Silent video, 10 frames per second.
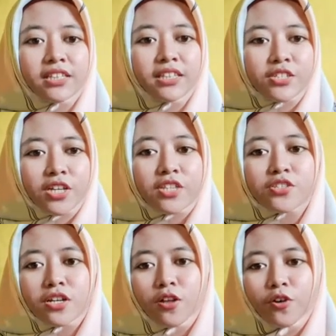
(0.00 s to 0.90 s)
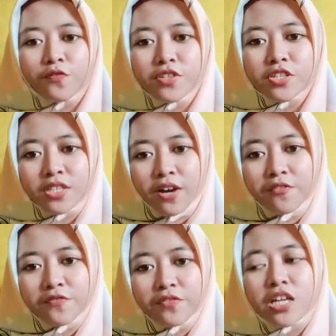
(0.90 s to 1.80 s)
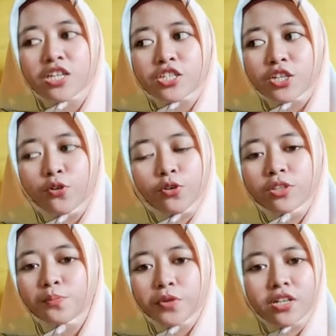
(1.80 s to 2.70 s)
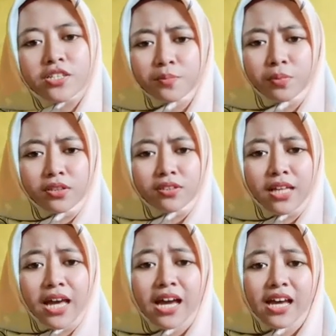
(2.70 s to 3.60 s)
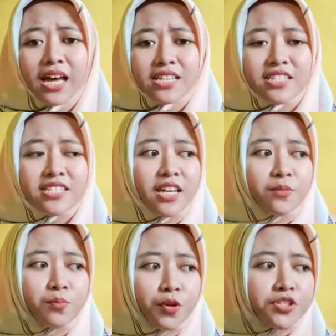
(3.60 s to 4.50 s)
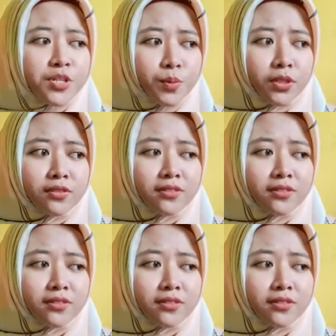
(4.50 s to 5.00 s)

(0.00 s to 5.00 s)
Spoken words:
The central office staff, school principal, assistant principal,